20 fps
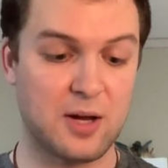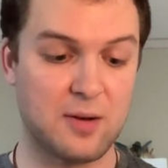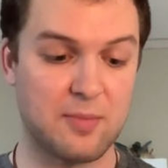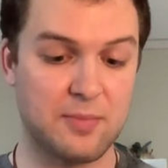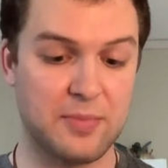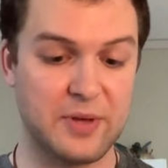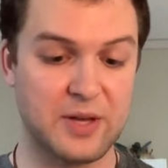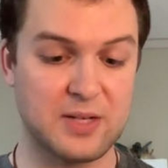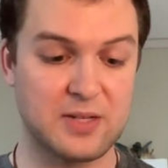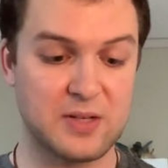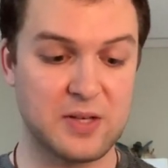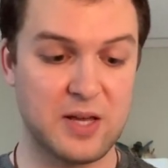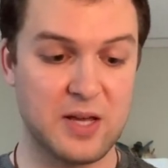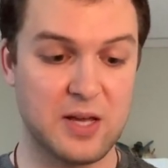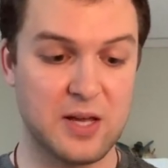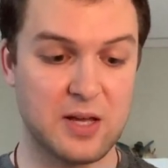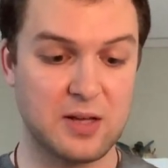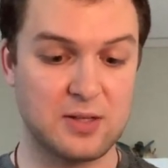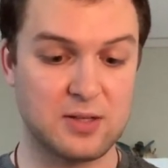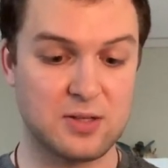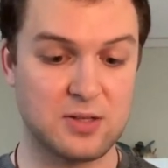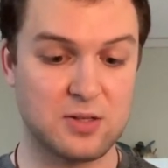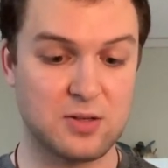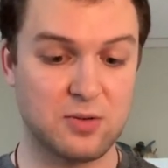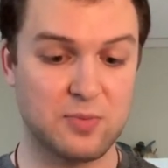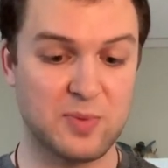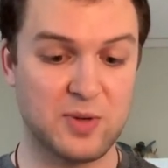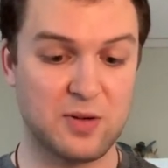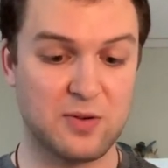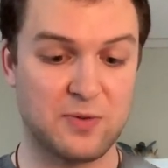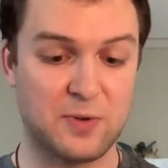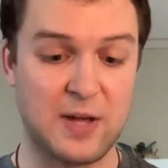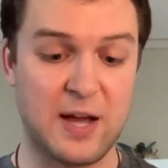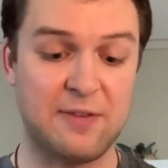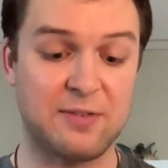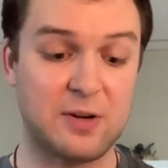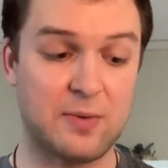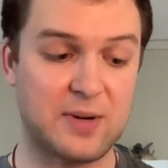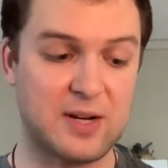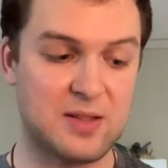Because he is so beautiful.
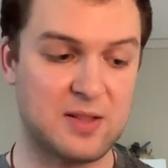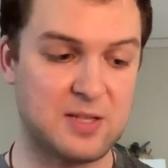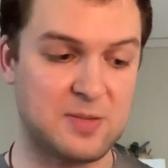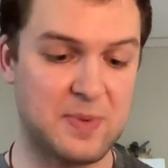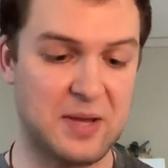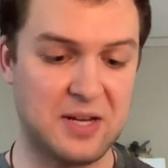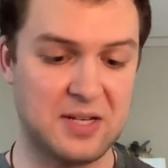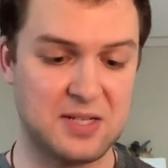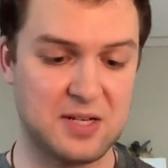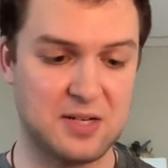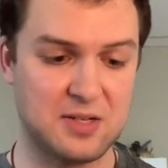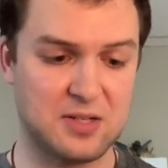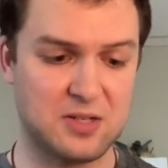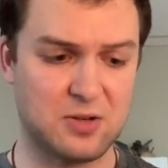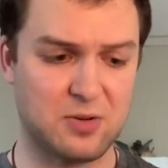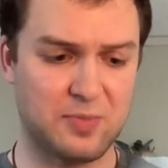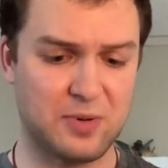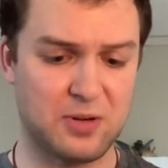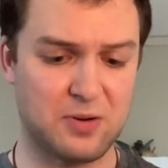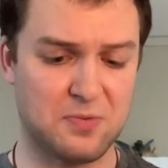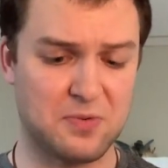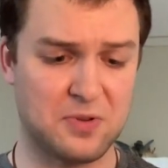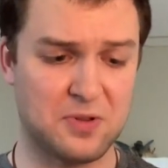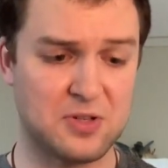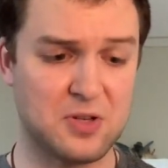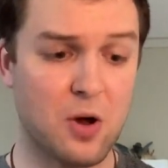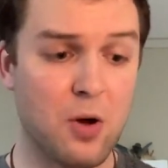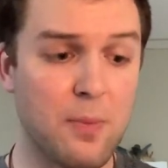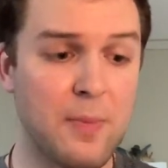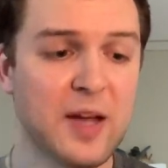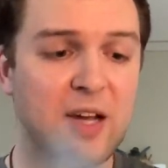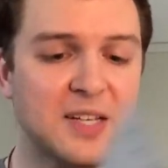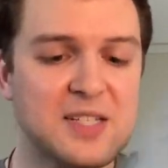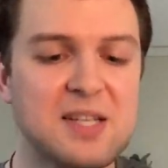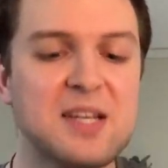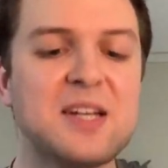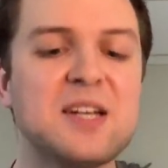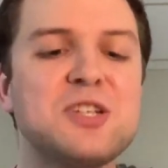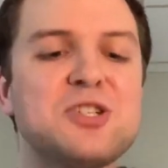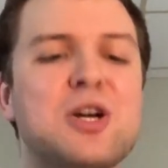Everyone in this magazine is so beautiful. This whole
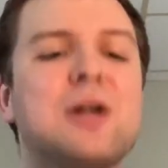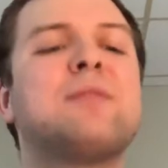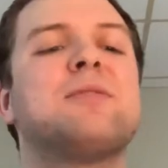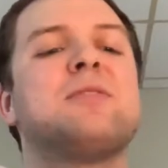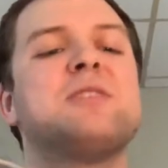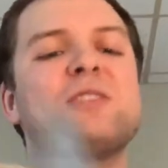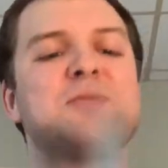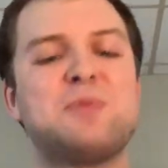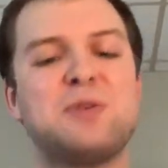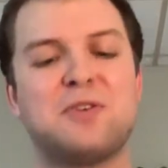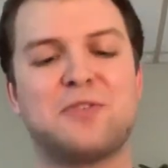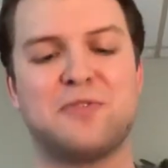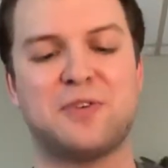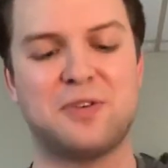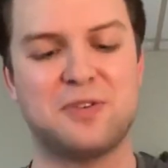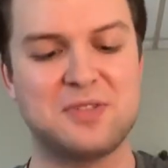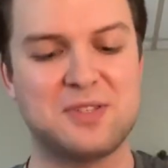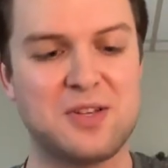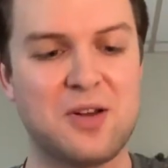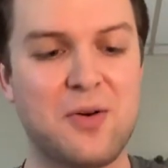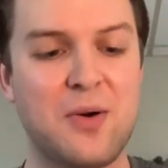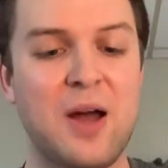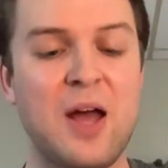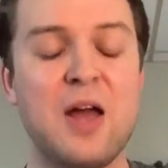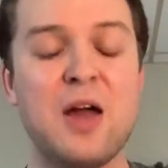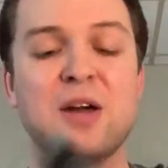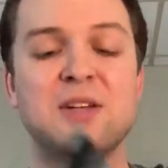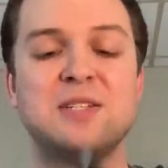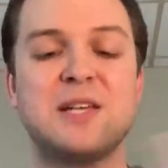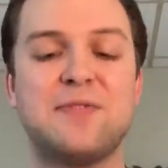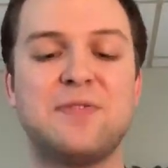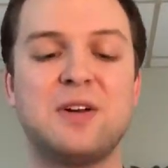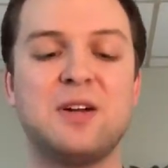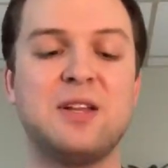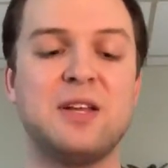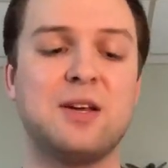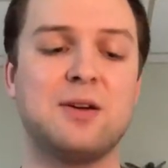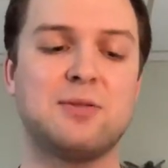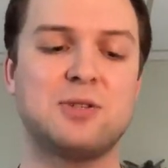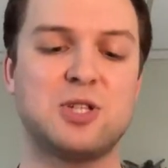magazine in general is beautiful. So
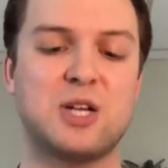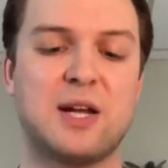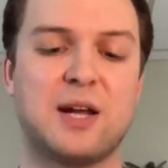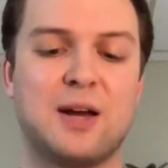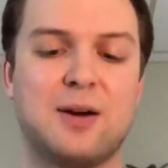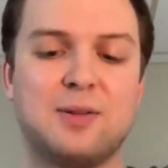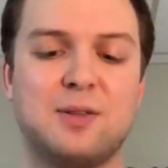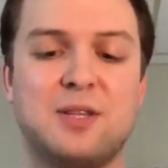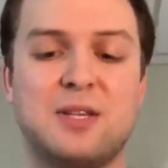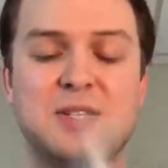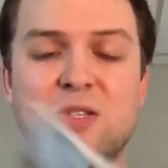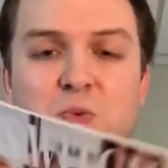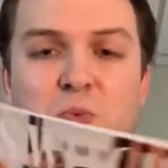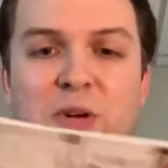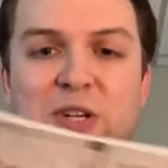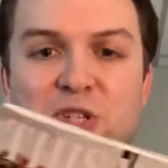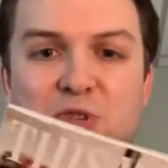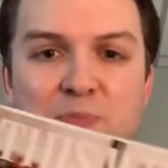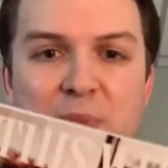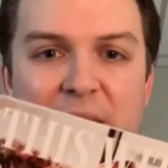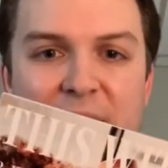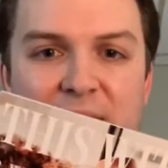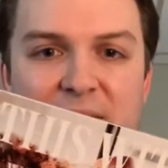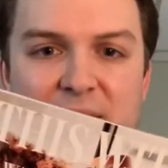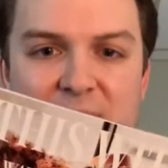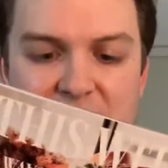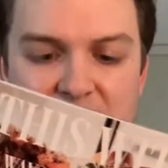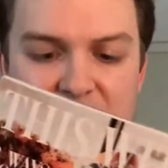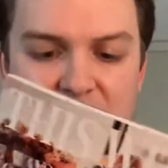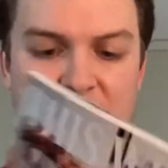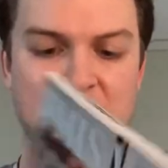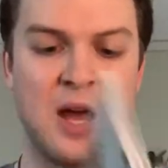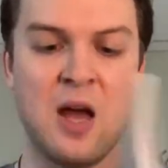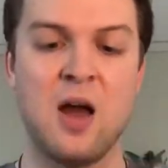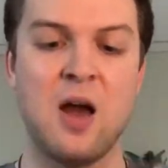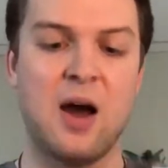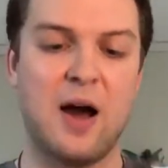definitely go check out This Witch magazine.